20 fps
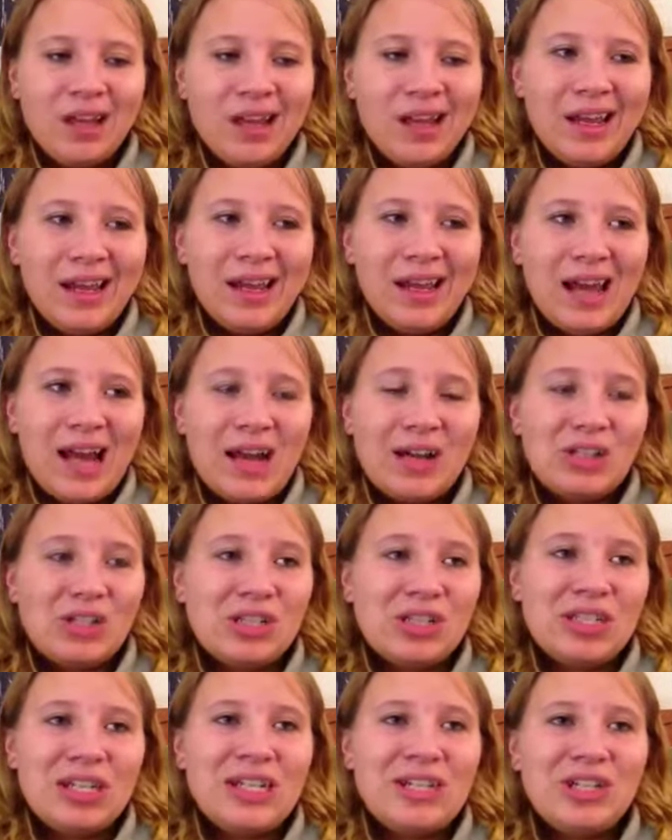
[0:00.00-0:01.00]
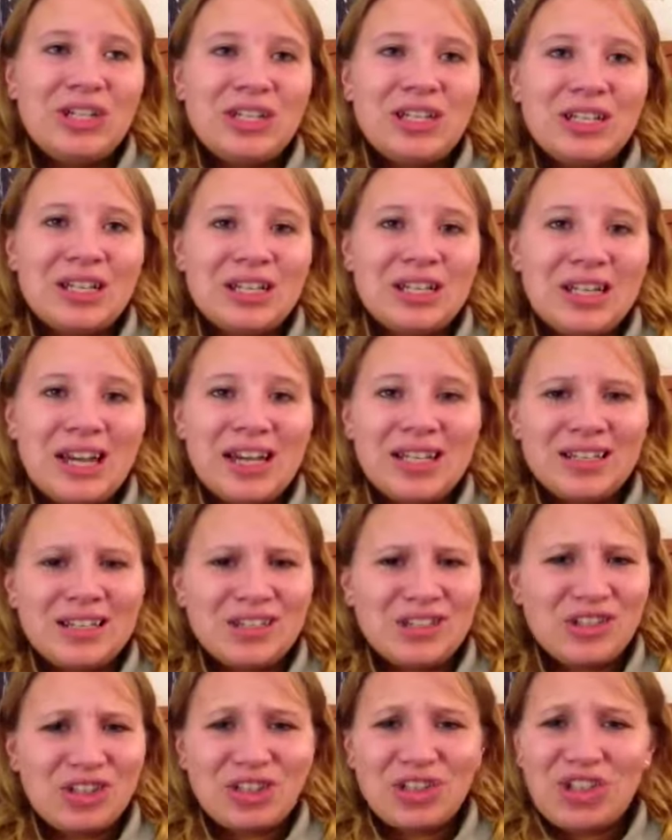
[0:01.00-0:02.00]
and how just teaching to the test
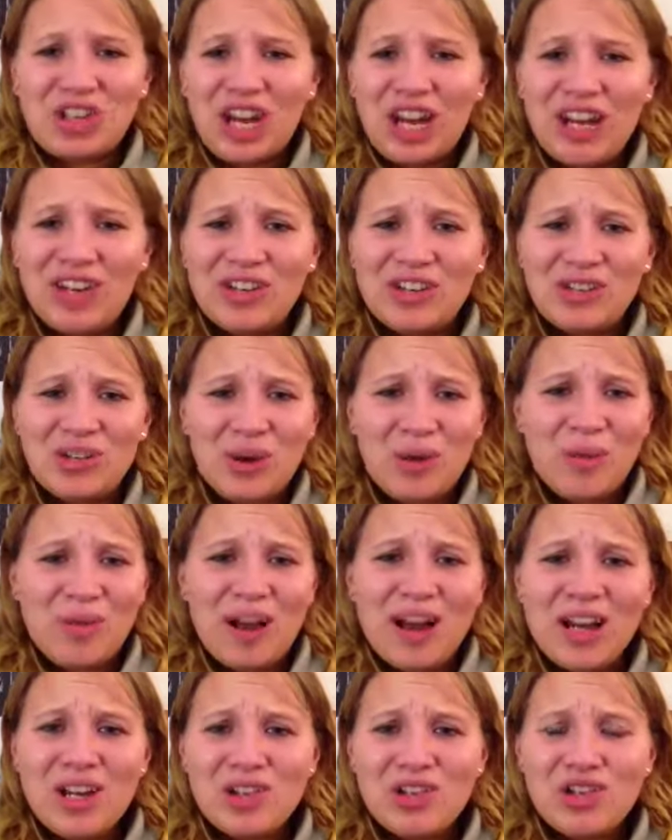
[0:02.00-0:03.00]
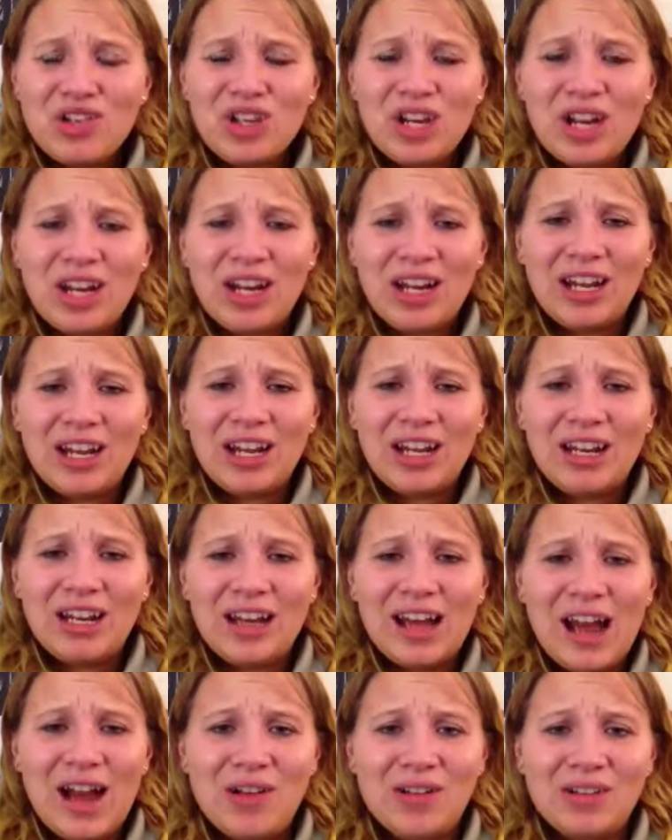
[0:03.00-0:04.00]
has just changed so much, and
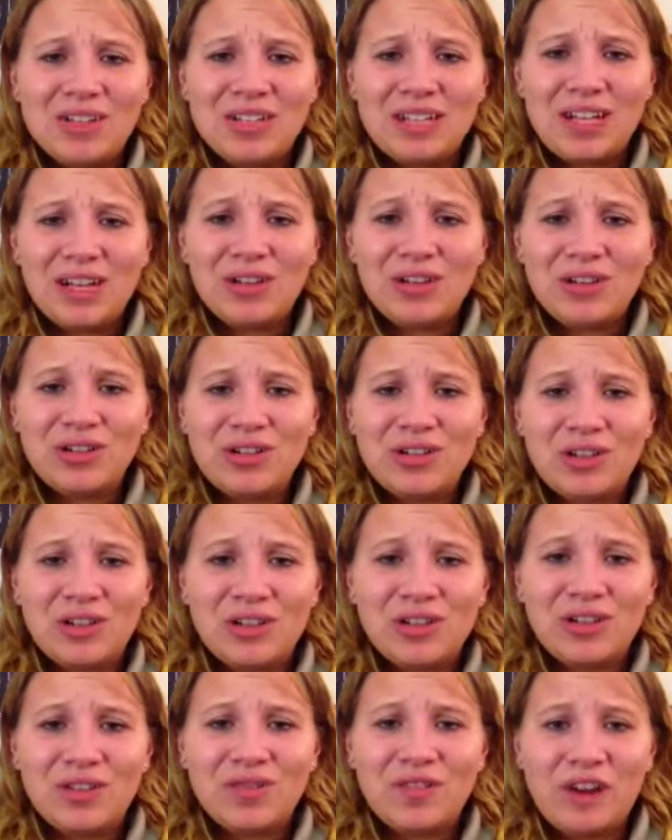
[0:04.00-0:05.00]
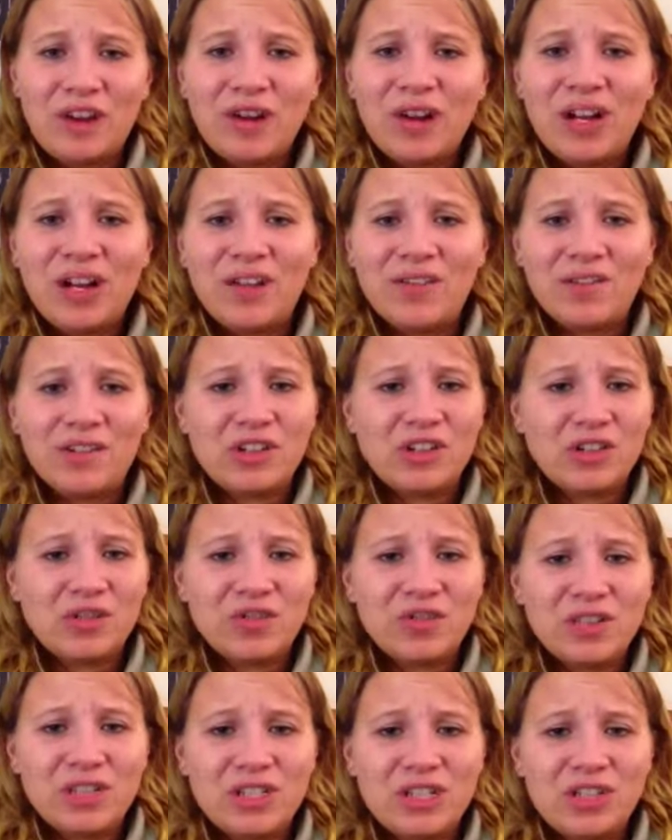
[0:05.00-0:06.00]
how the standards are very inefficient
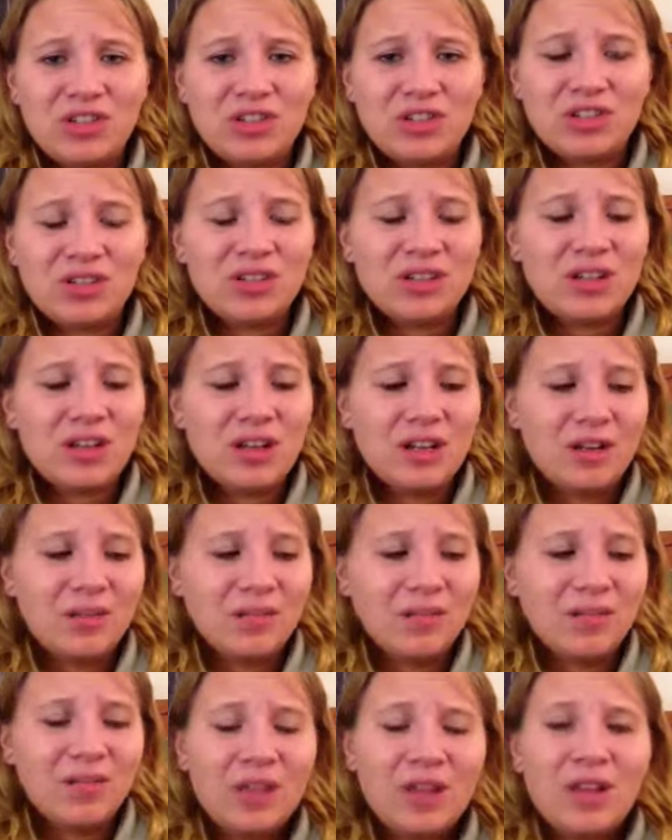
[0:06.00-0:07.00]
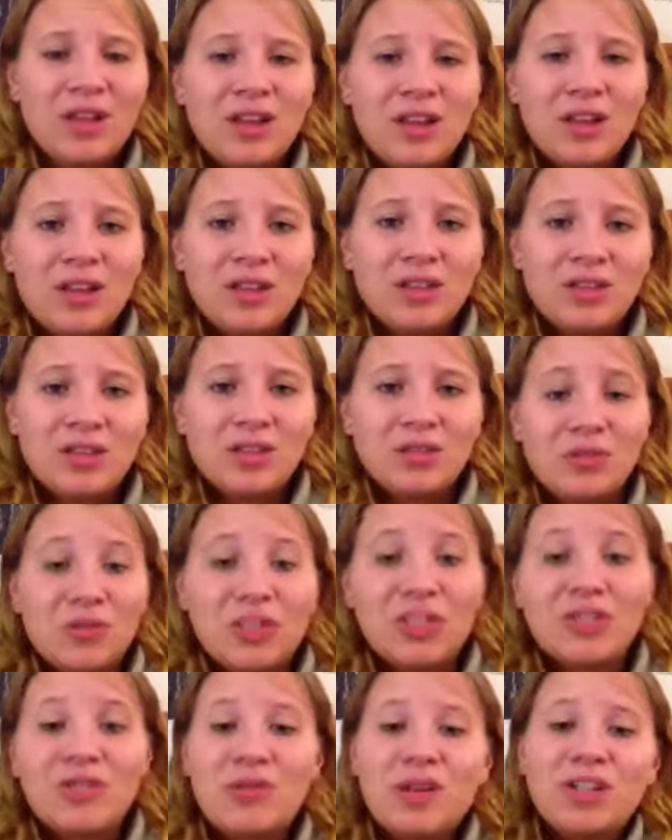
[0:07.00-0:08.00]
for teachers. So
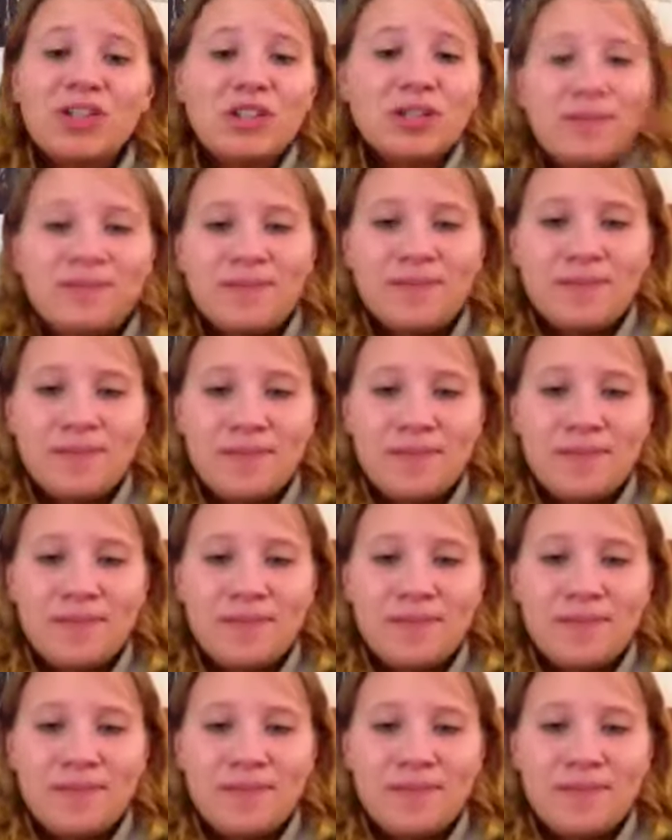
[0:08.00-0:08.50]
thanks for watching.